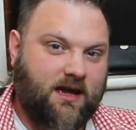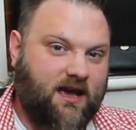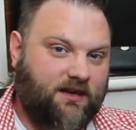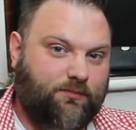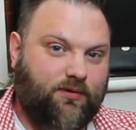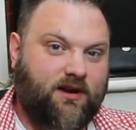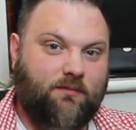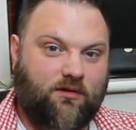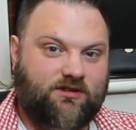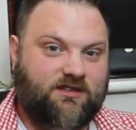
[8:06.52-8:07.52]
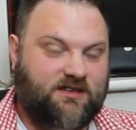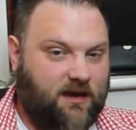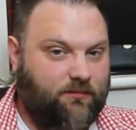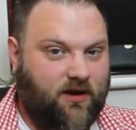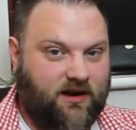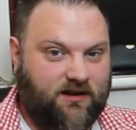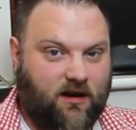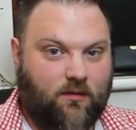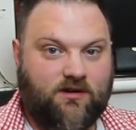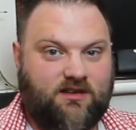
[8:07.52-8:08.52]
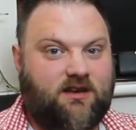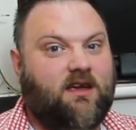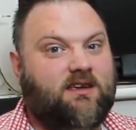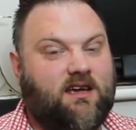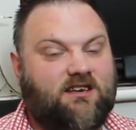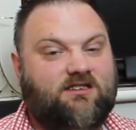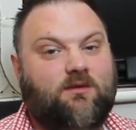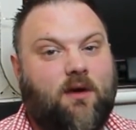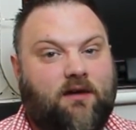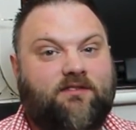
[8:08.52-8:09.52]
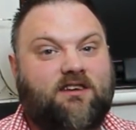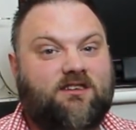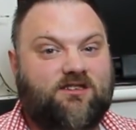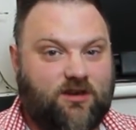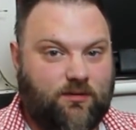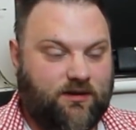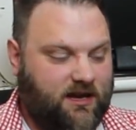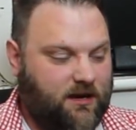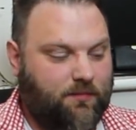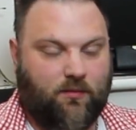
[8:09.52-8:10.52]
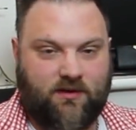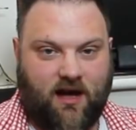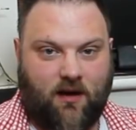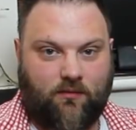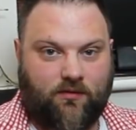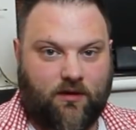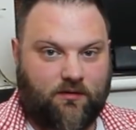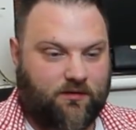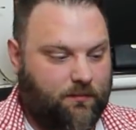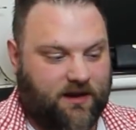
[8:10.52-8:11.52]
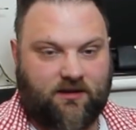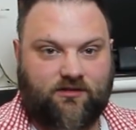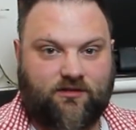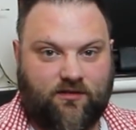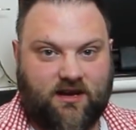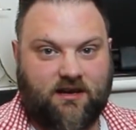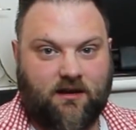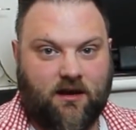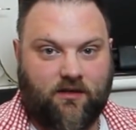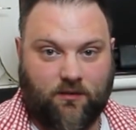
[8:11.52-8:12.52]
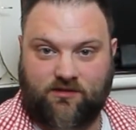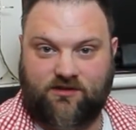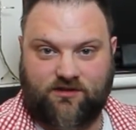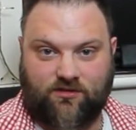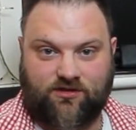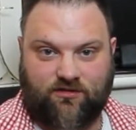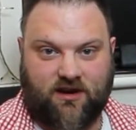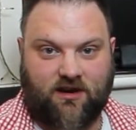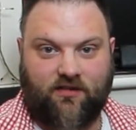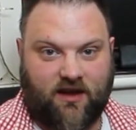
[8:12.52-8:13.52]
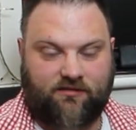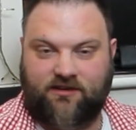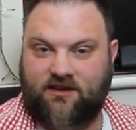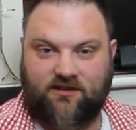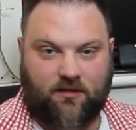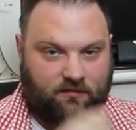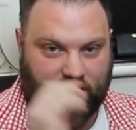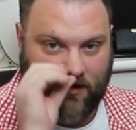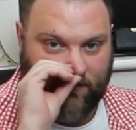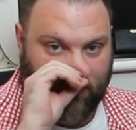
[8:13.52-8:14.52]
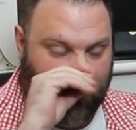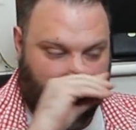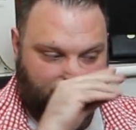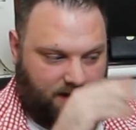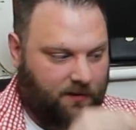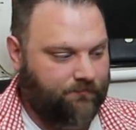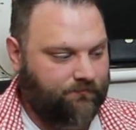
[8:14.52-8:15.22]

is pretty much the same radio as the Yaesu FT2D, but without the bigger screen that was touchscreen on the FT2, if you remember.